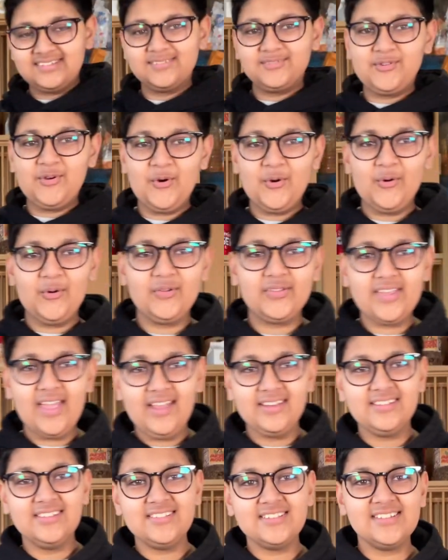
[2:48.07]
of course,
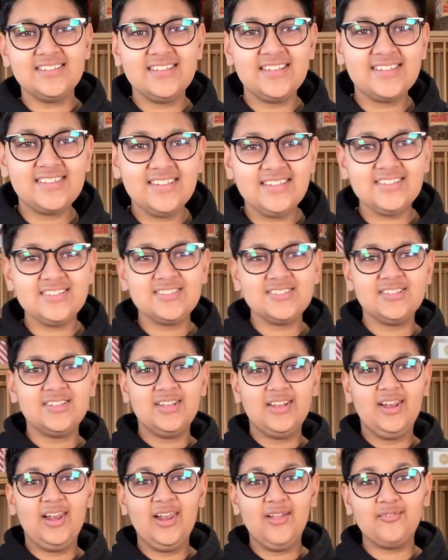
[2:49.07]
8-inch or 6-inch.
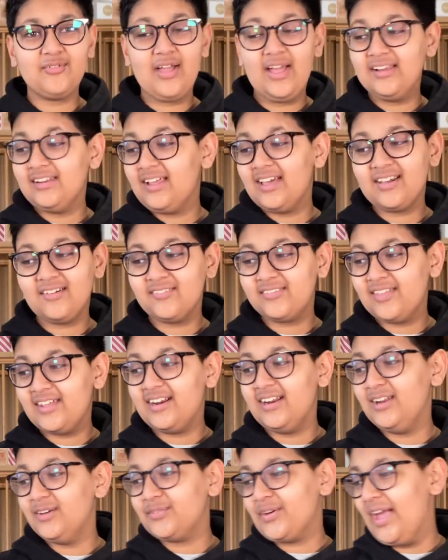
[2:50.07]
Like I said, I
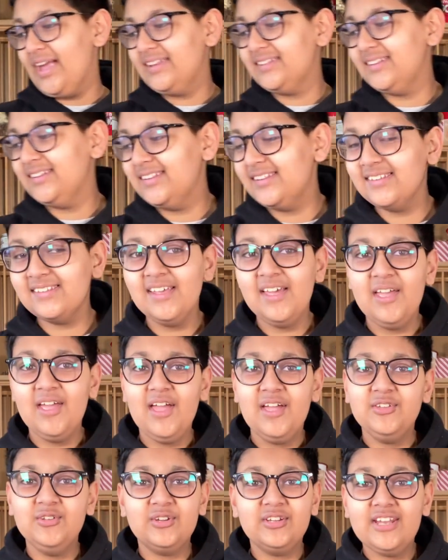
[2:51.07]
love cake tins.
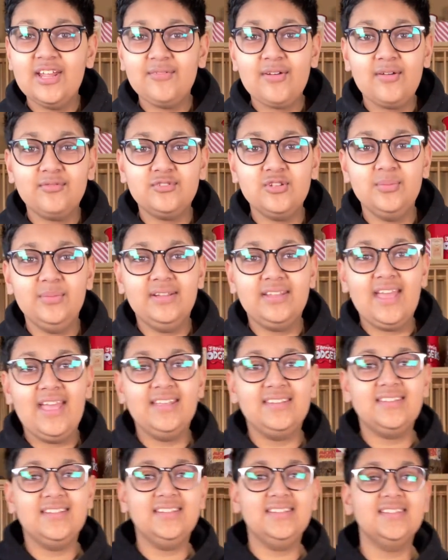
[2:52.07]
You can never have too many
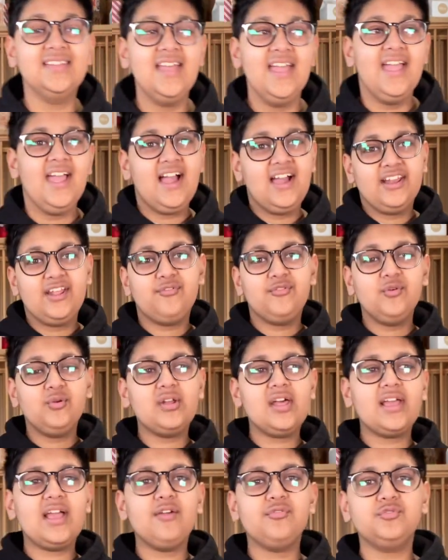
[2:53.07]
cake tins. And I feel
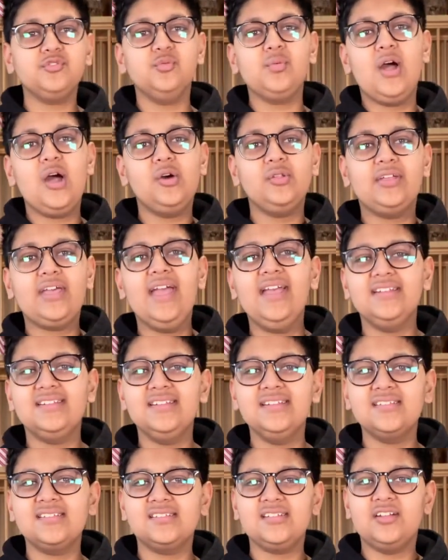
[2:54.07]
like after a while the cake
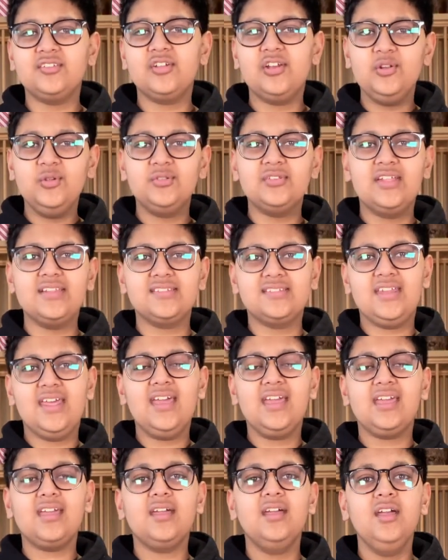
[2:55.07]
tins start to lose their
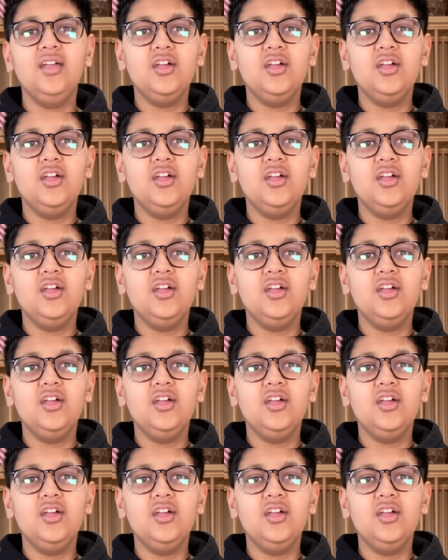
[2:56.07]
stick.